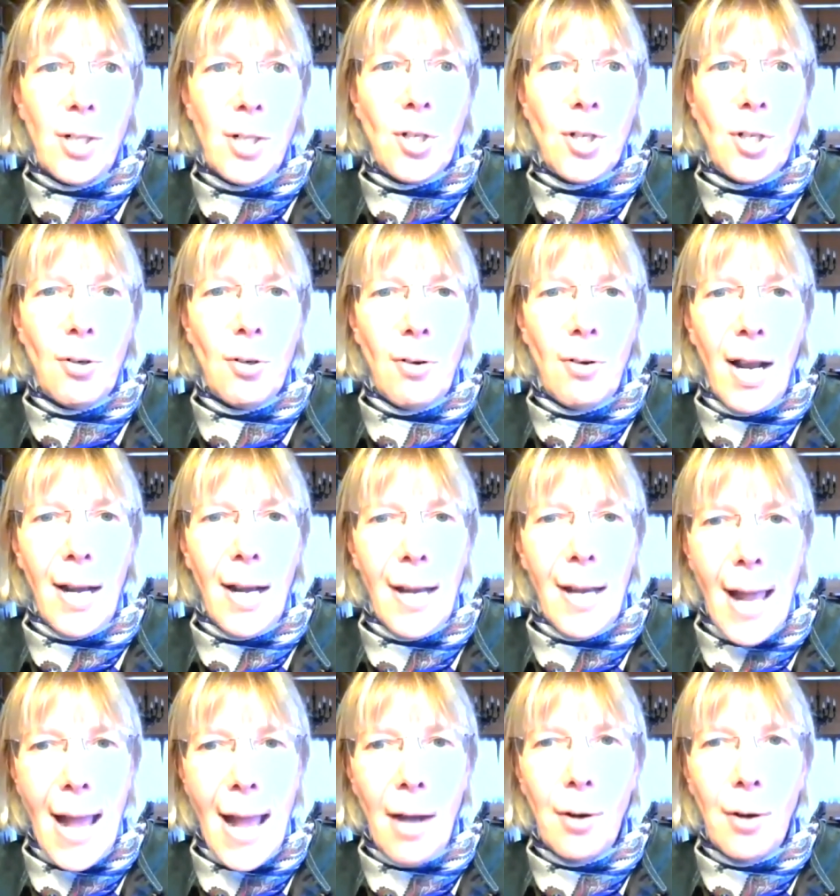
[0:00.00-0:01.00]
to
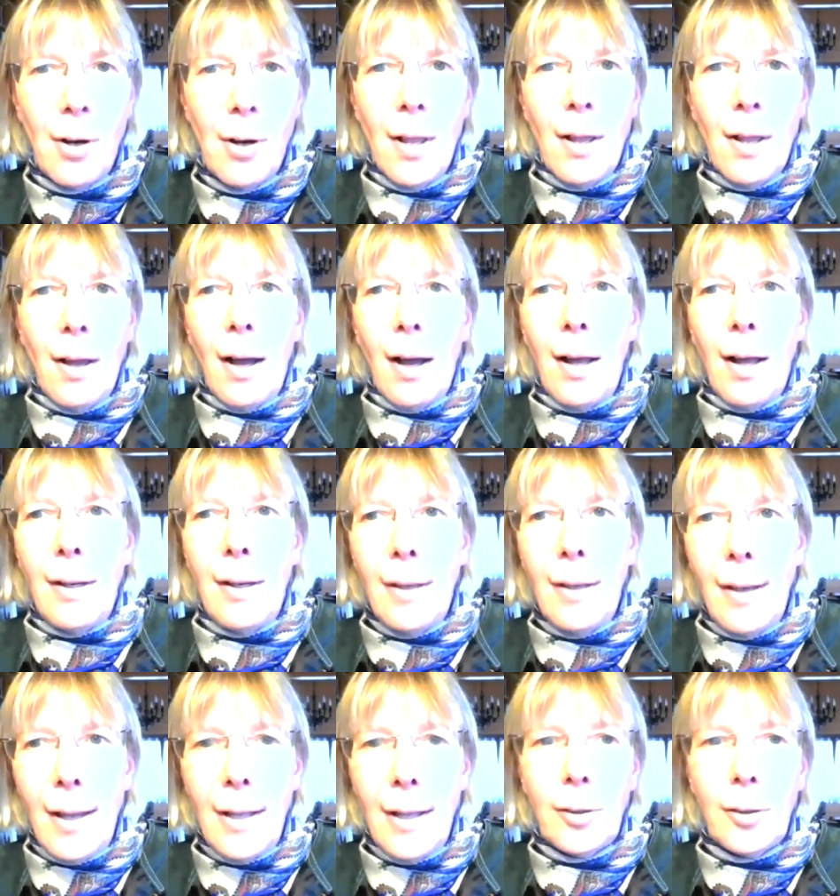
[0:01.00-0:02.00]
allow a
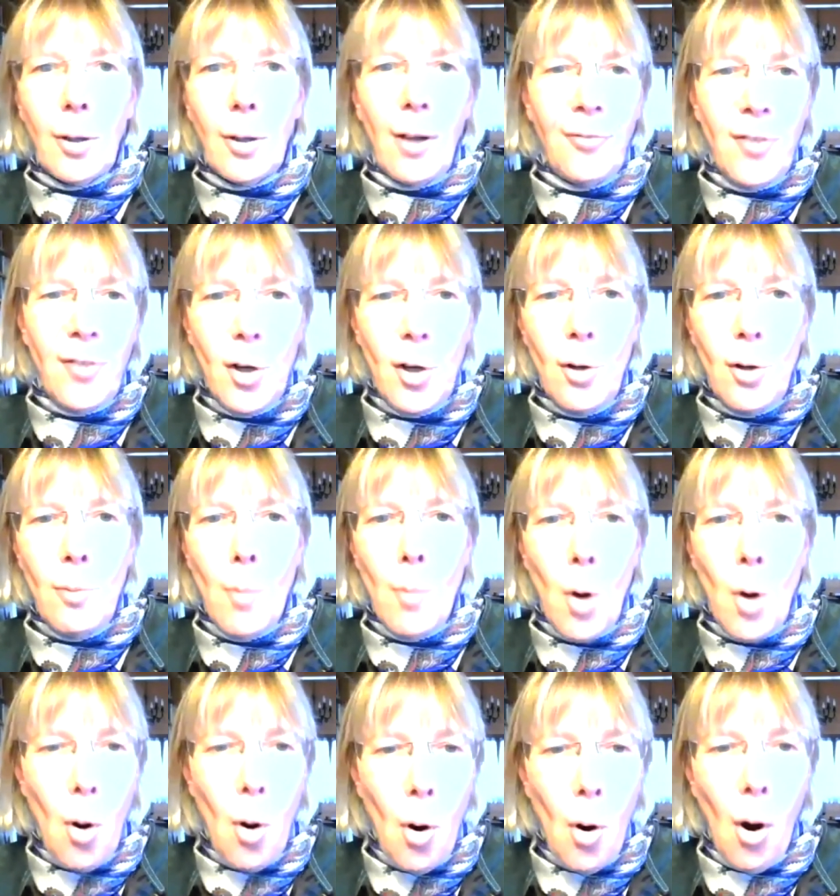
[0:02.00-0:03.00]
little, a few
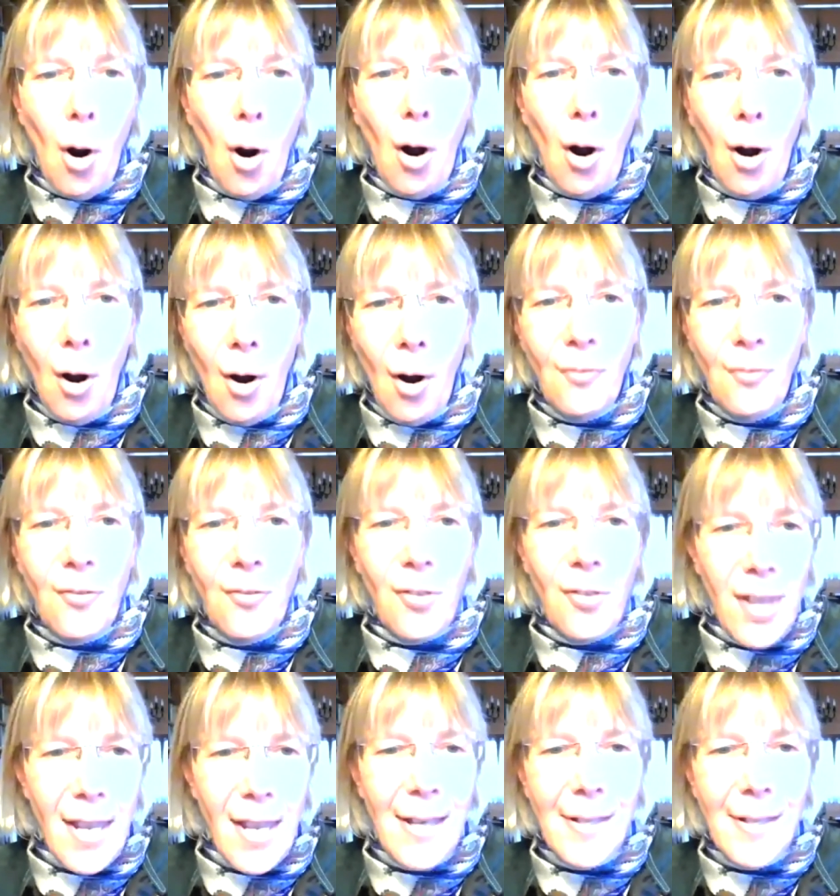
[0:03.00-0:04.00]
more of
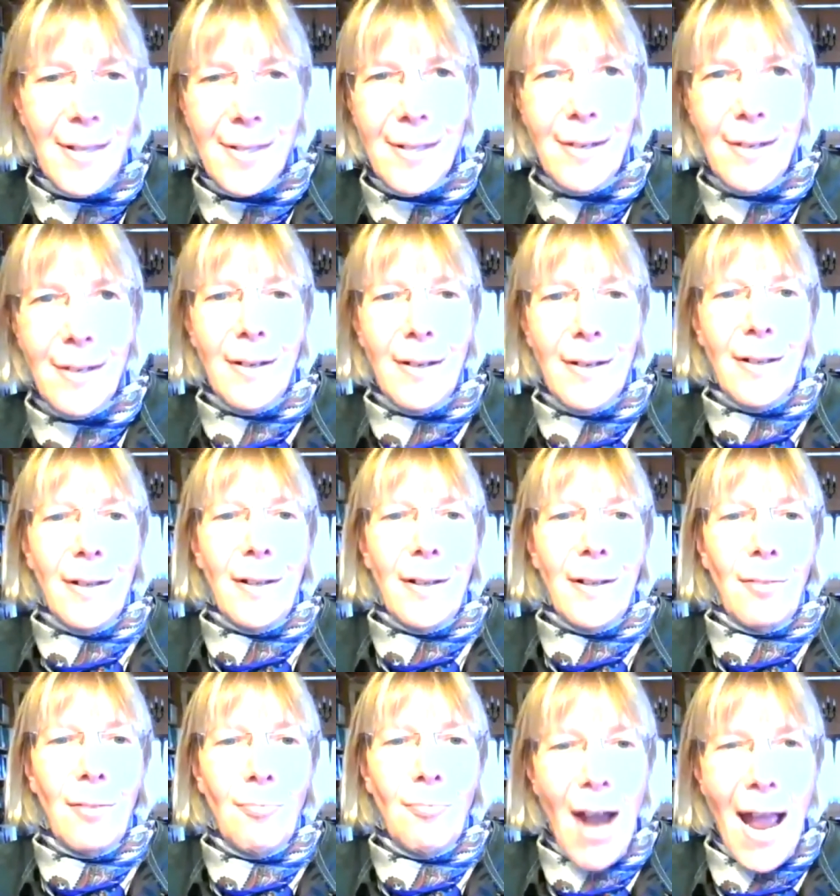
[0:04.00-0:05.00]
these
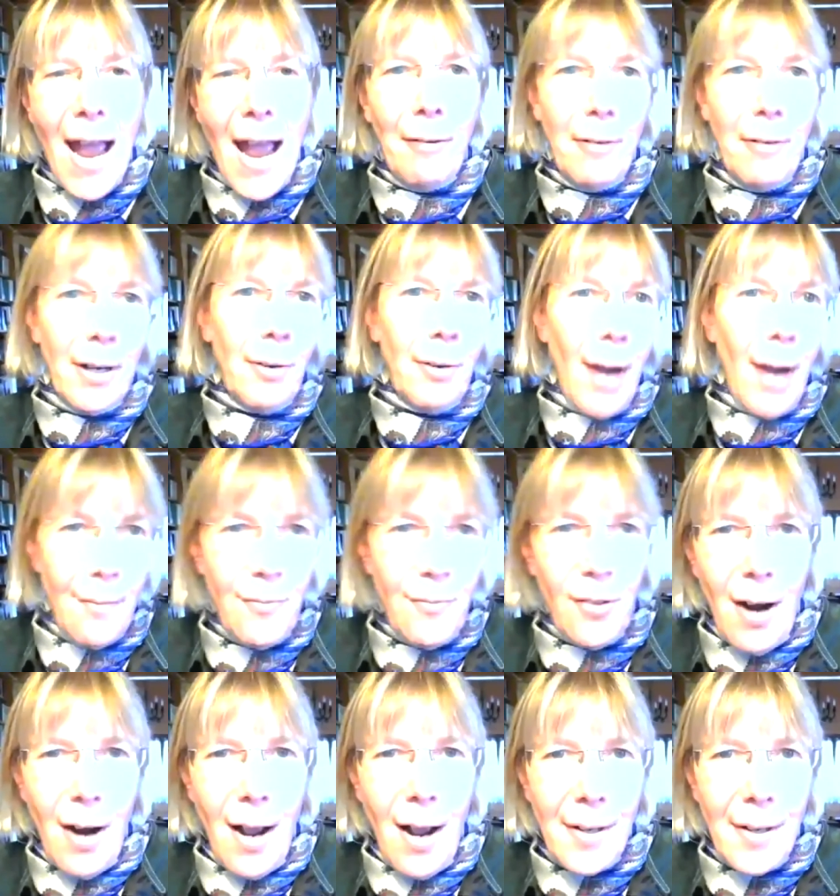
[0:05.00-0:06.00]
rarer grape
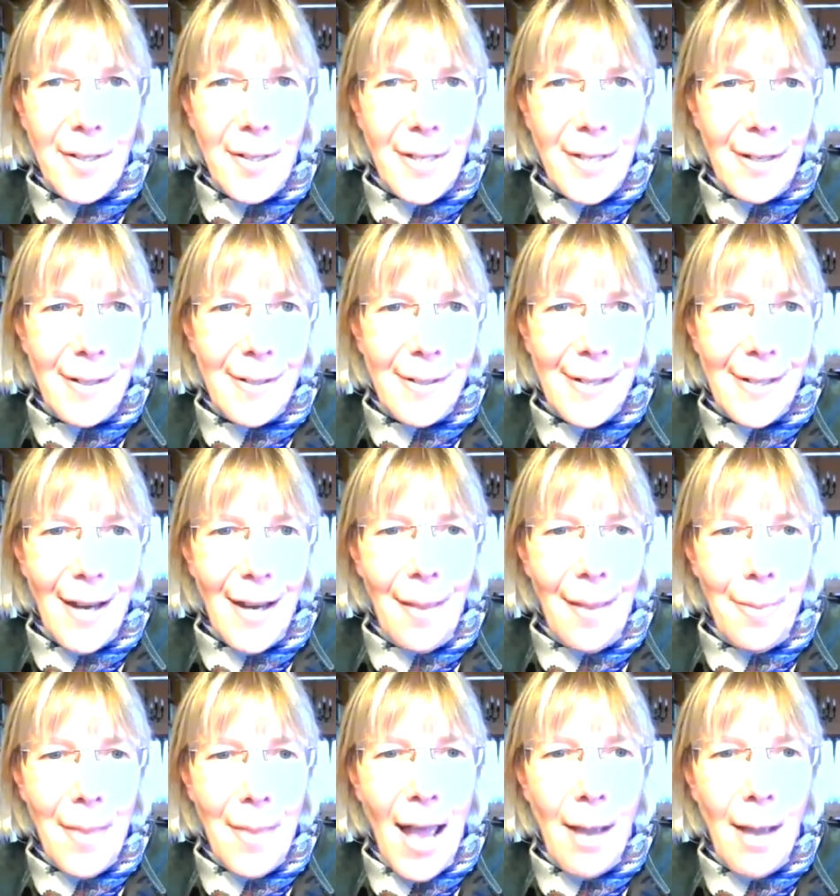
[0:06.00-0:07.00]
varieties, and
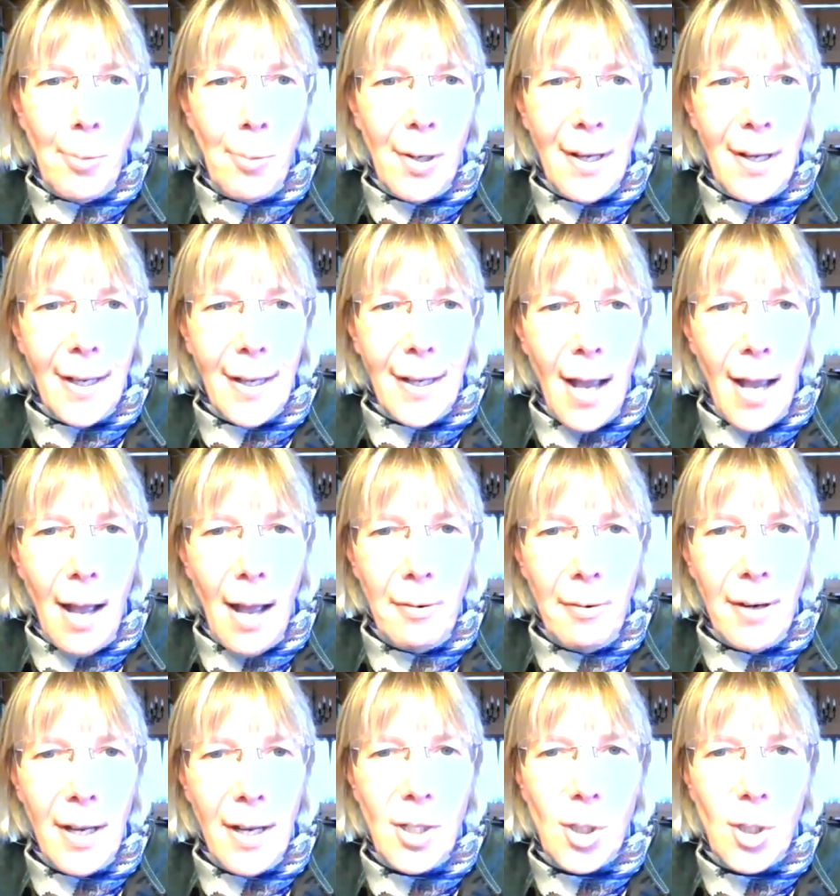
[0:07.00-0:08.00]
that will
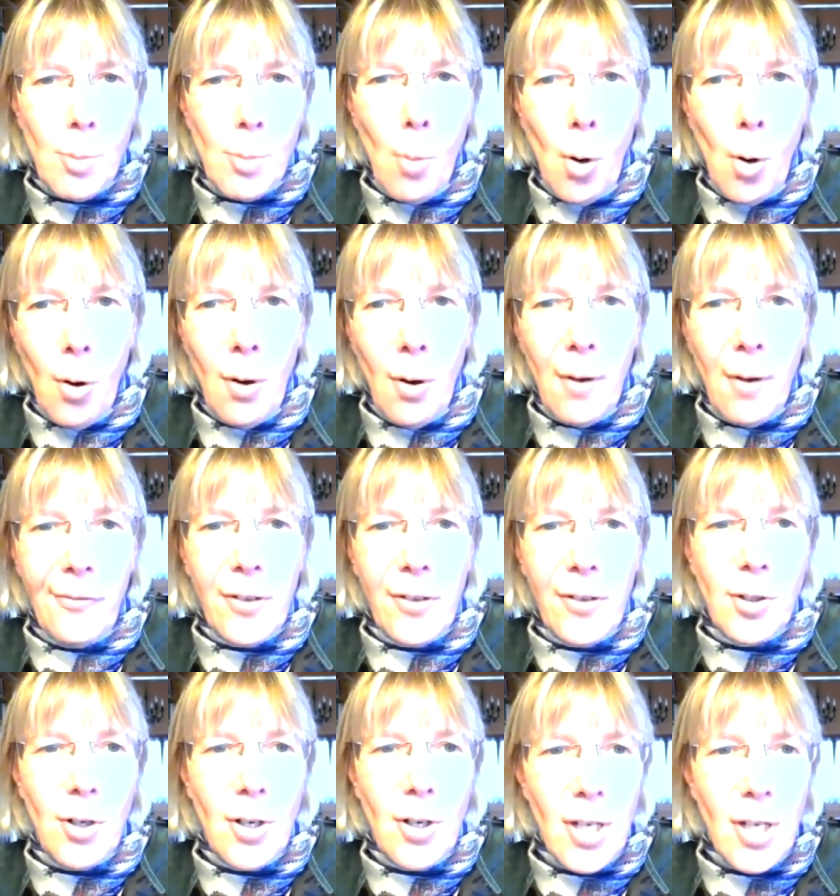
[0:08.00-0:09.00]
encourage more of the
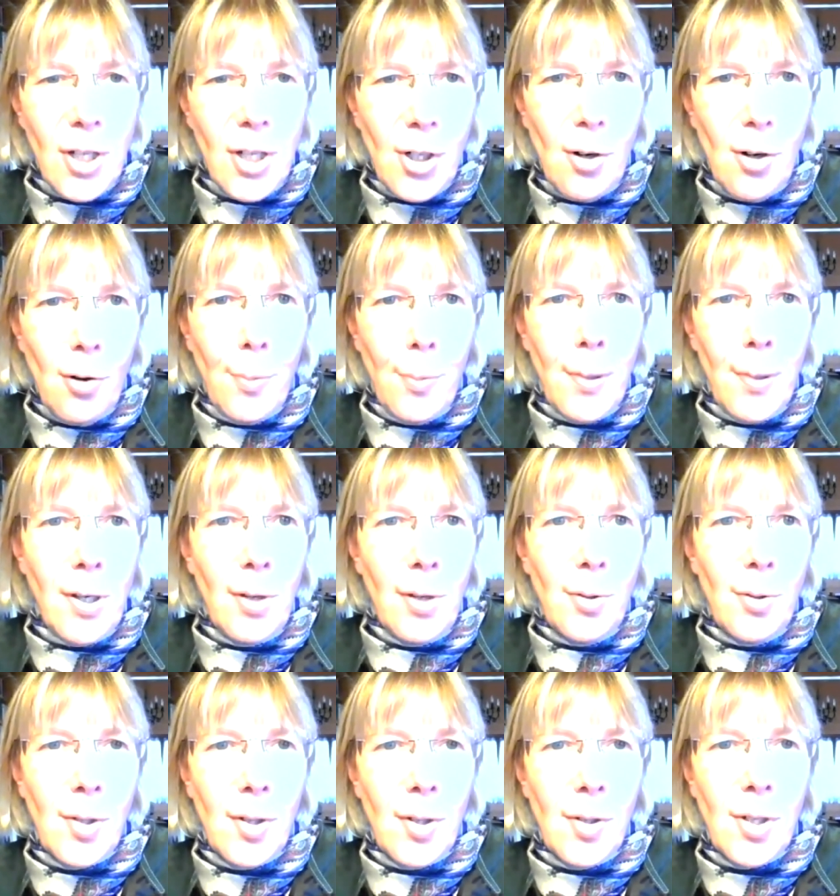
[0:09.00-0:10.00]
traditional
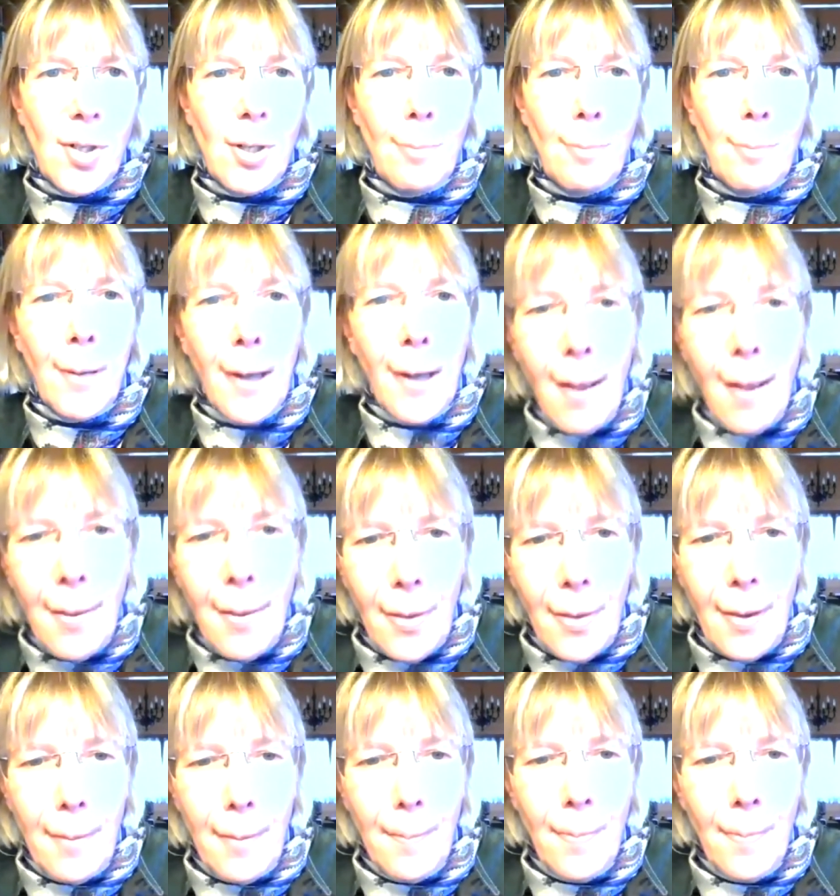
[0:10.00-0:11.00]
producers to plant
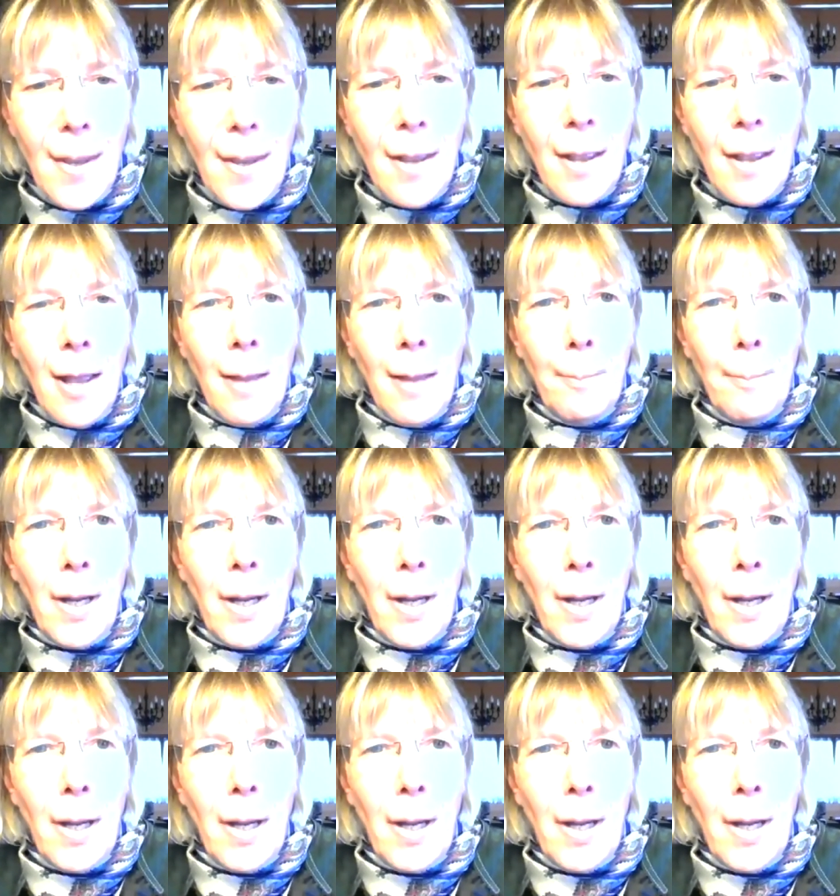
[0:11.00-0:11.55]
them. But